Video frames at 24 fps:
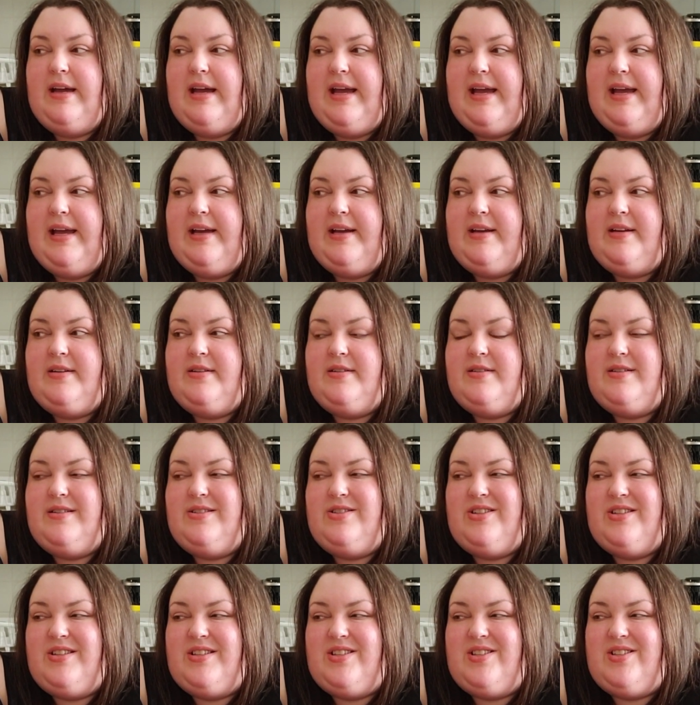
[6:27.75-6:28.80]
And
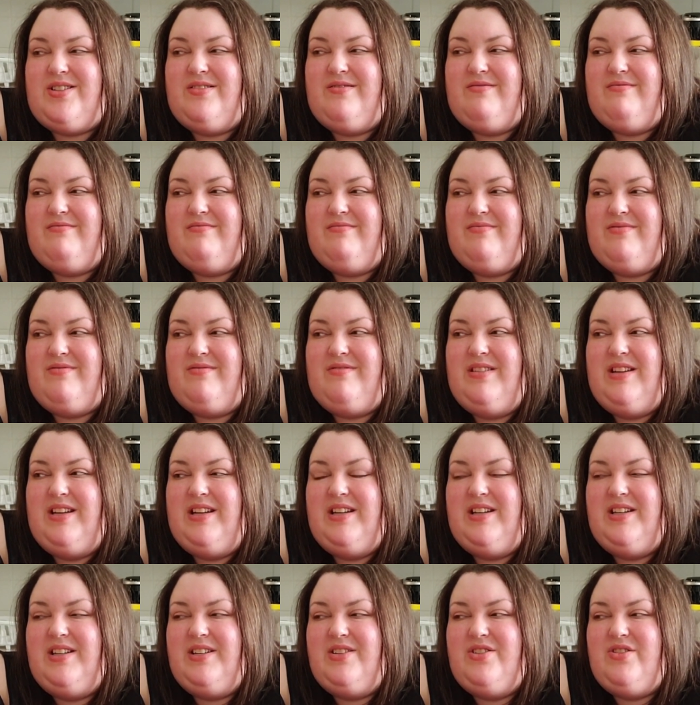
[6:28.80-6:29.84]
just
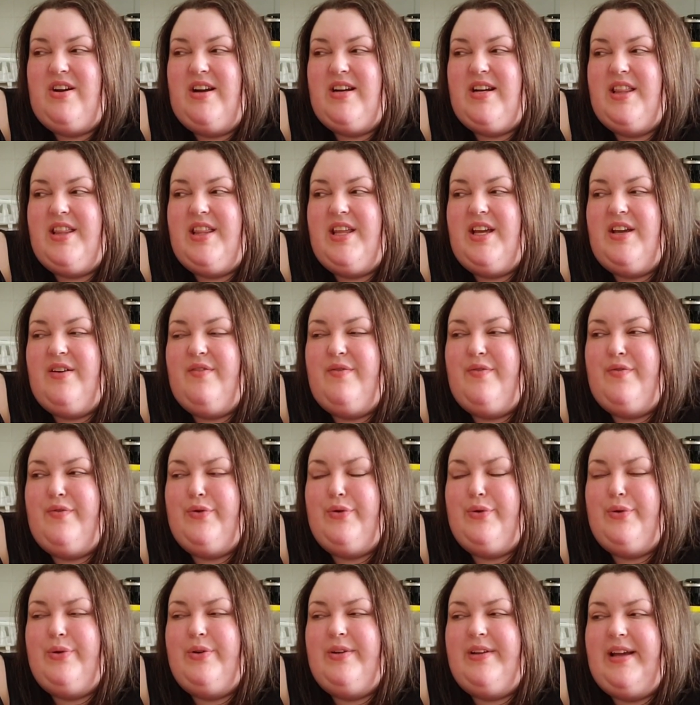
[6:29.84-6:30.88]
trying to think of
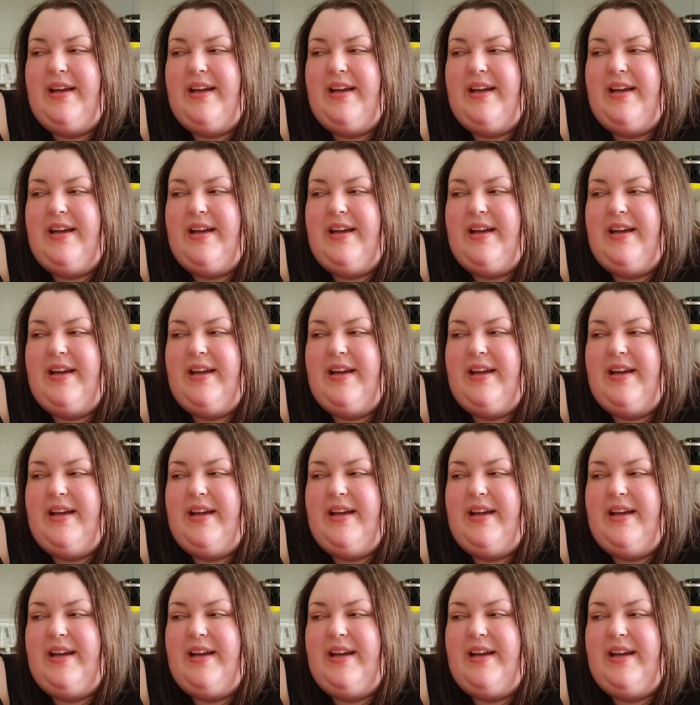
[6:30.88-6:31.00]
food